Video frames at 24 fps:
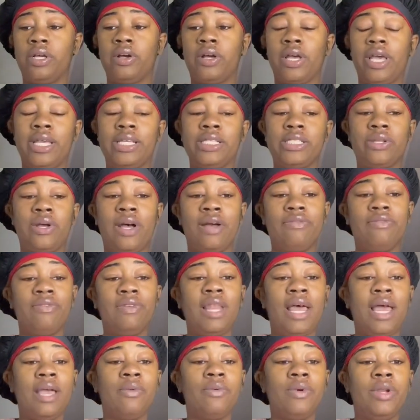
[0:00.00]
Okay, so I feel
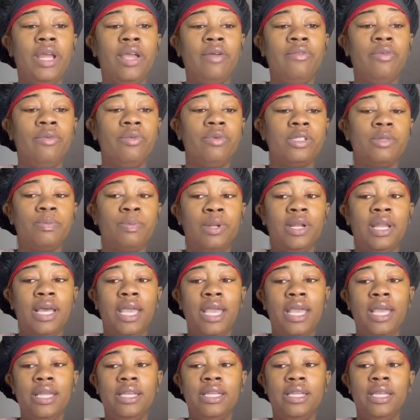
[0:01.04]
like whatever was
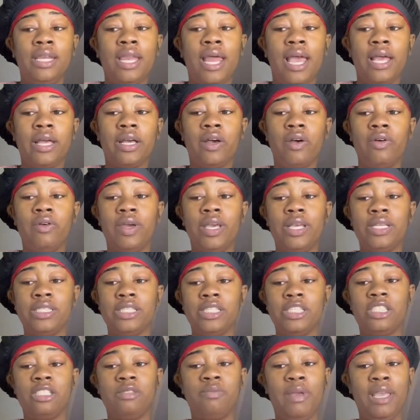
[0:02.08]
planned did not go as
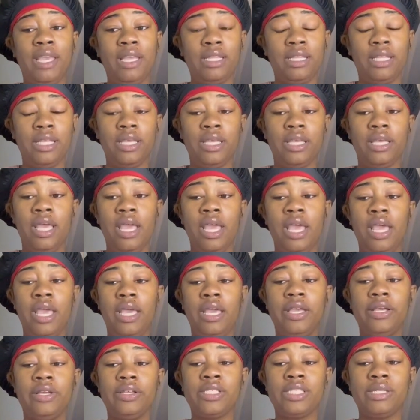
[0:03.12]
expected.
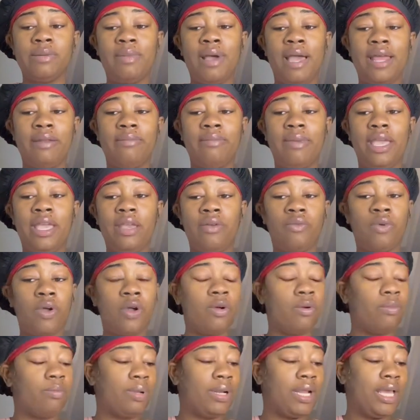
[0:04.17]
Here, somebody made
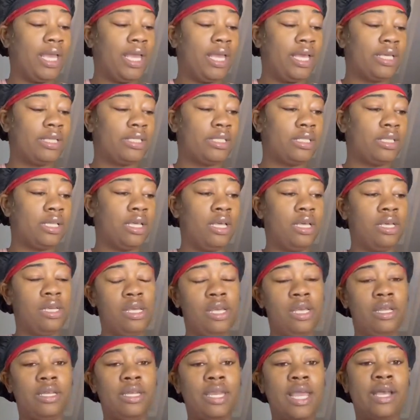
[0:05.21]
wrong plans.
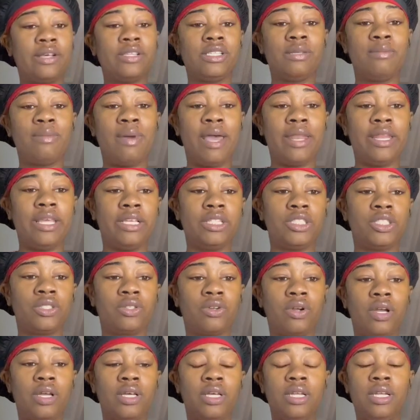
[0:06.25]
Now somebody is
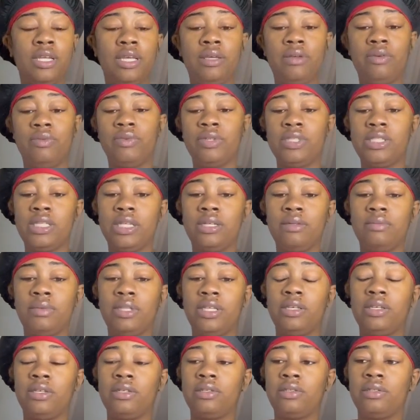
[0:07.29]
struggling with
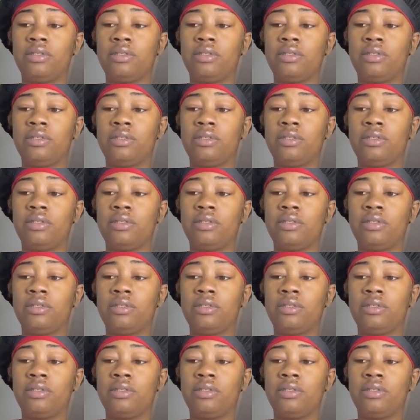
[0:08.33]
something.